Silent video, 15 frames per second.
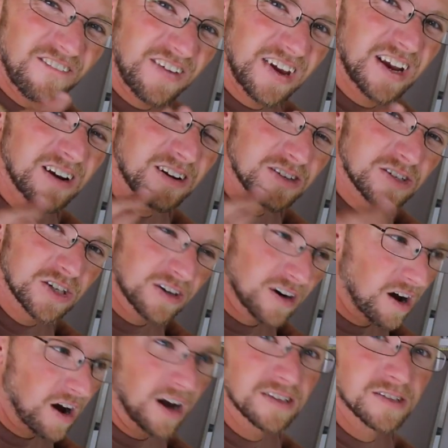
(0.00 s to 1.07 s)
Fingers
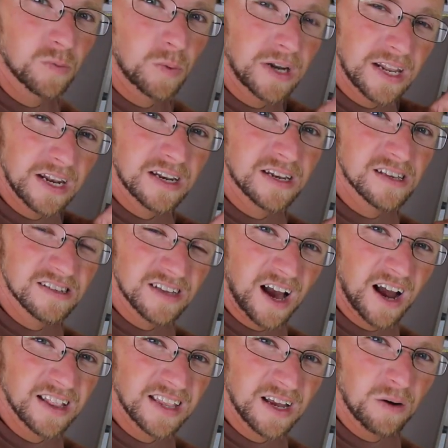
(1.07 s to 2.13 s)
crossed. We didn't
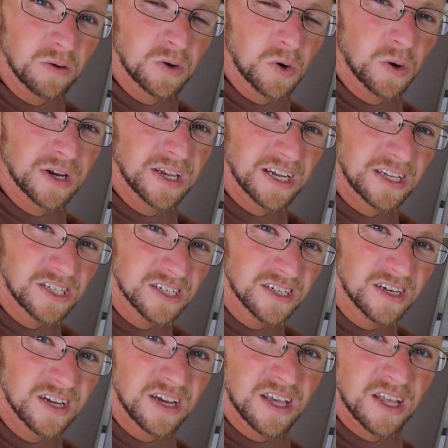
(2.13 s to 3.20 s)
design the outdoor kitchen.